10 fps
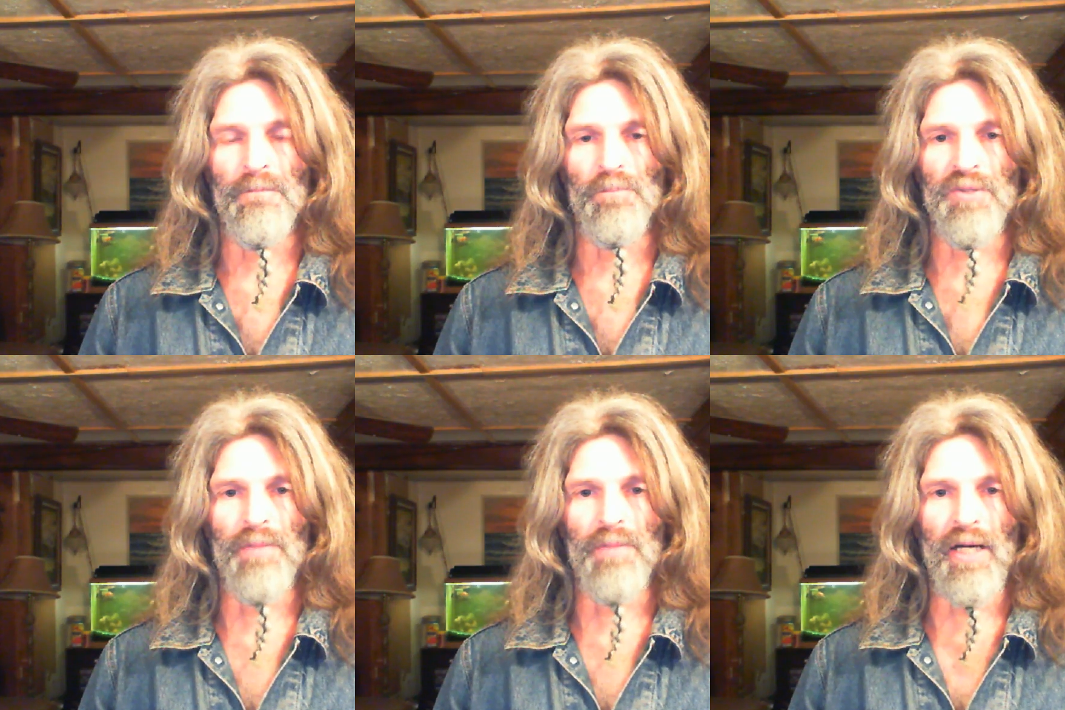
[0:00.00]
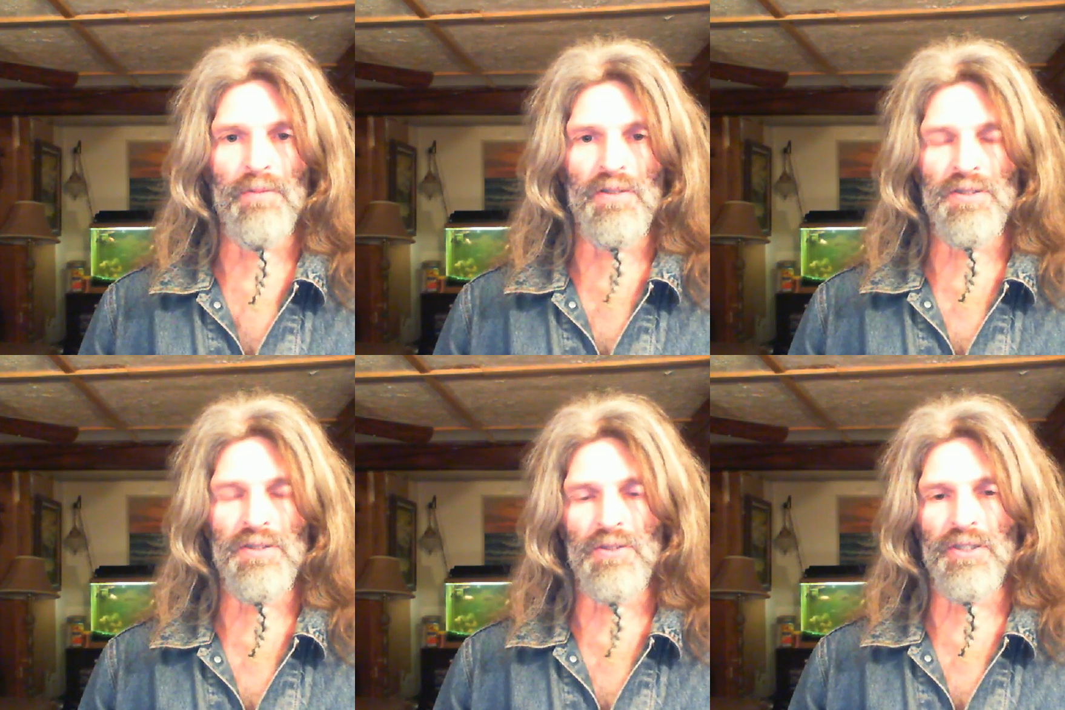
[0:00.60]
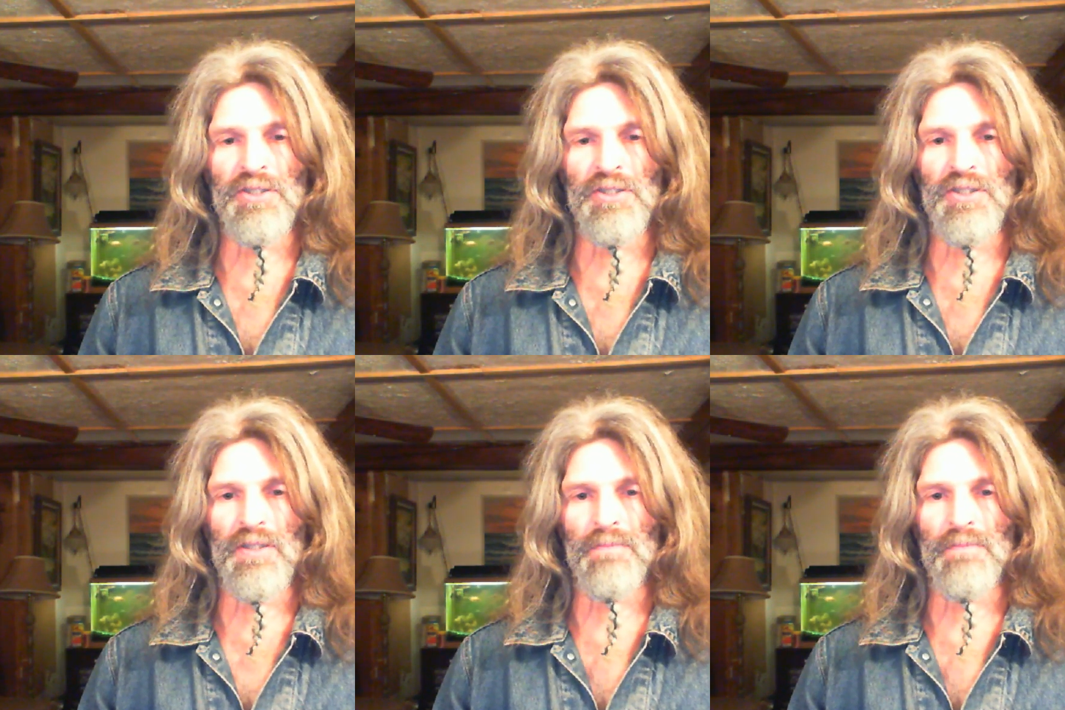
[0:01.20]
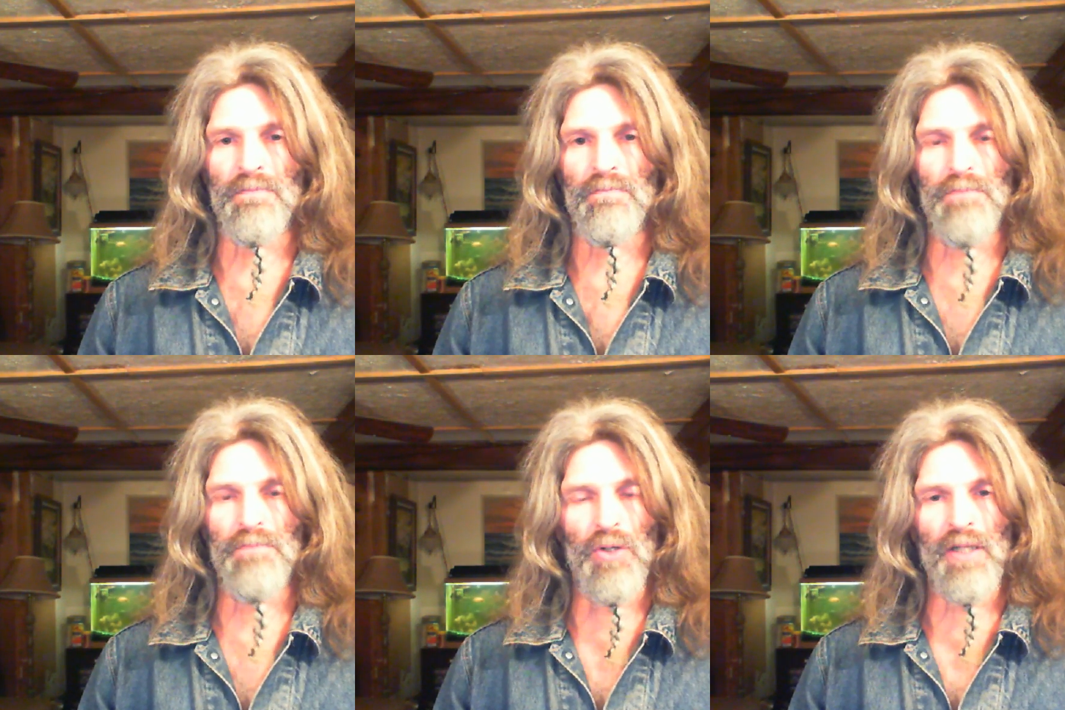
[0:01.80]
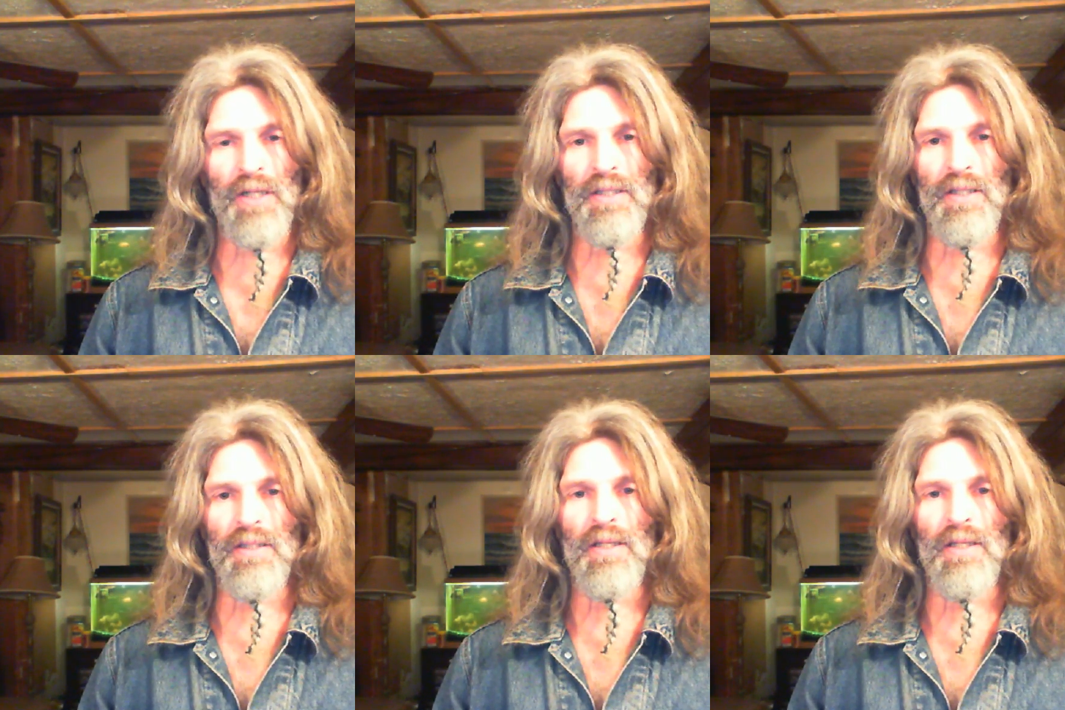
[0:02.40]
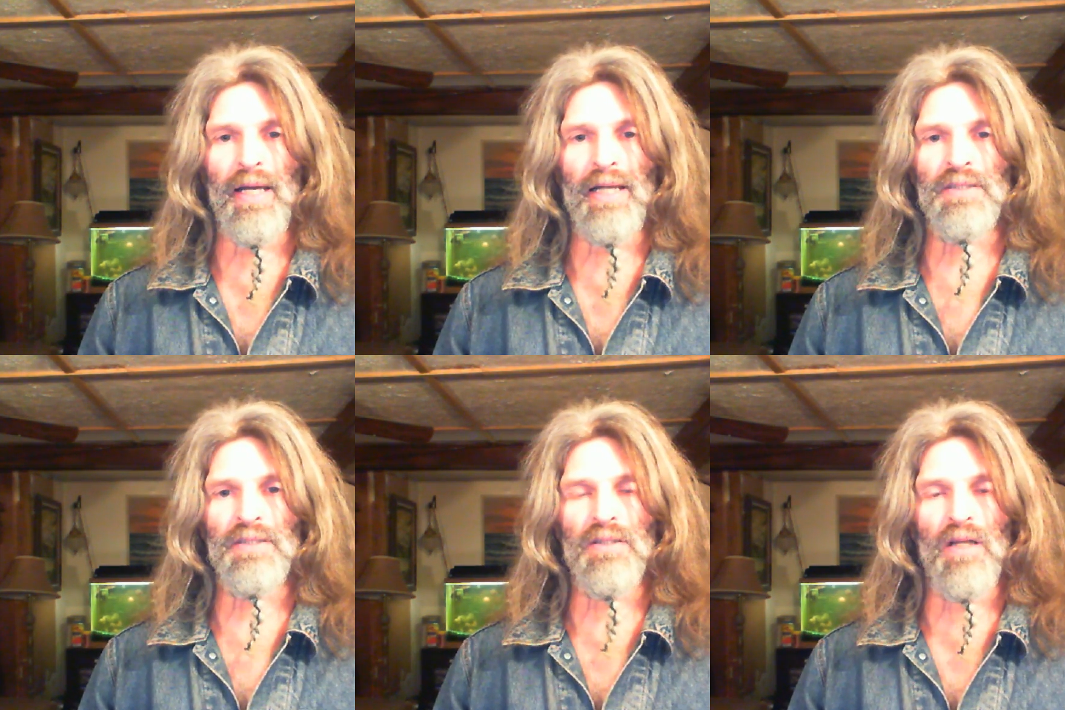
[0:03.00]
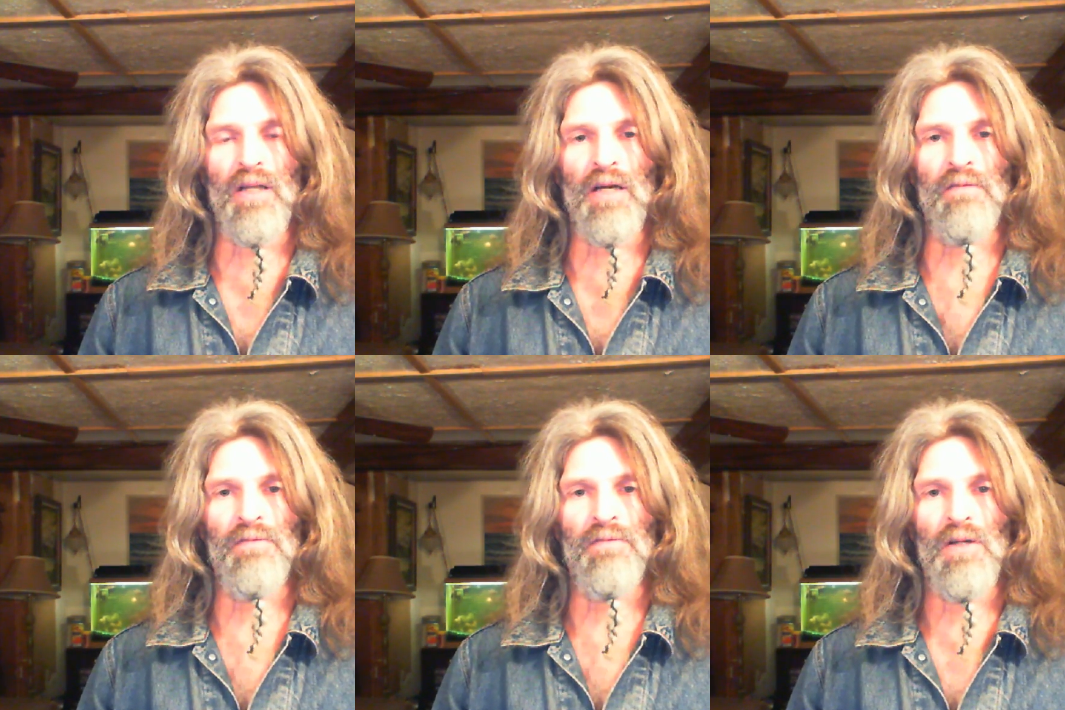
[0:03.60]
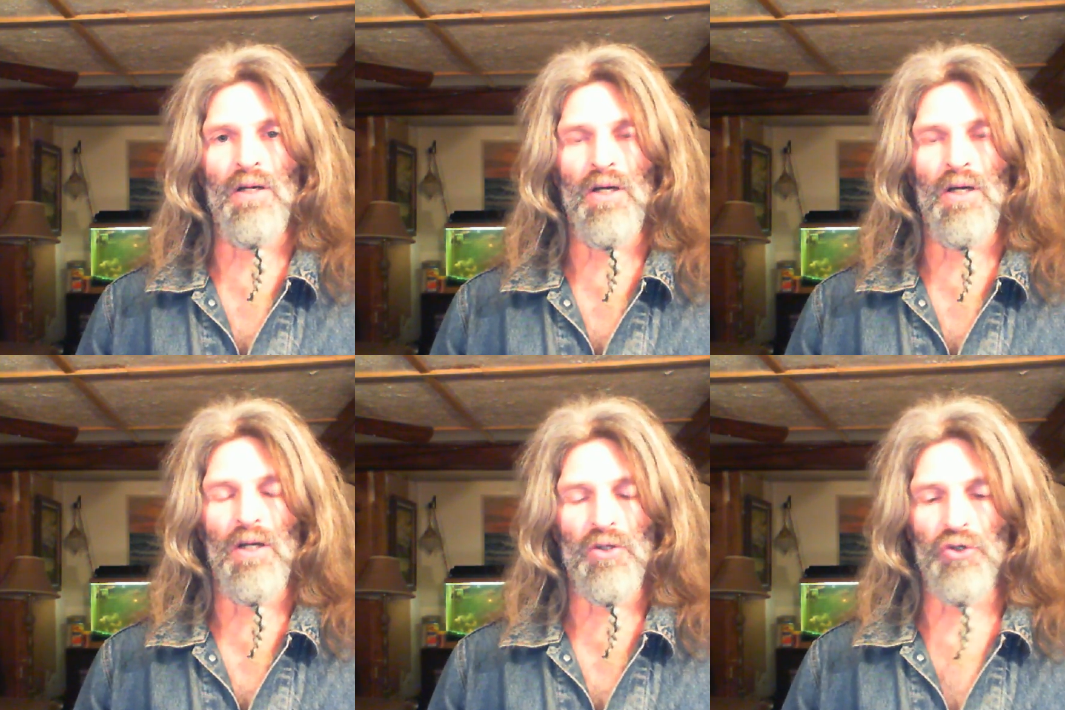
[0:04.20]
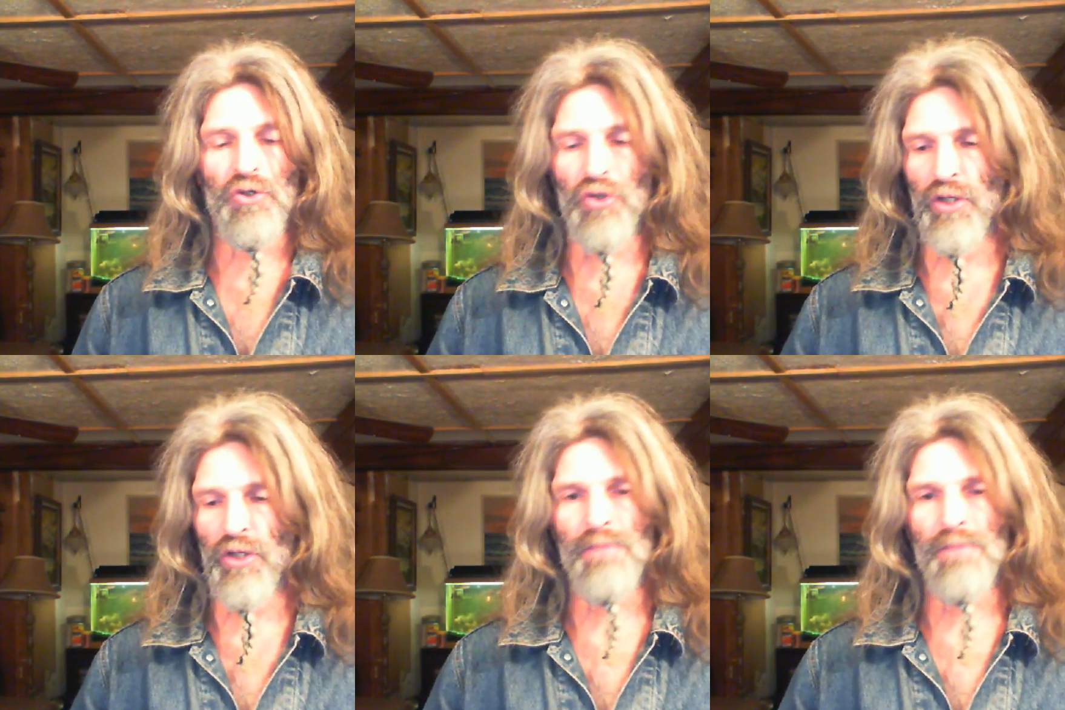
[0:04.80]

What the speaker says: The Bible is a Christian book, and it has a lot of good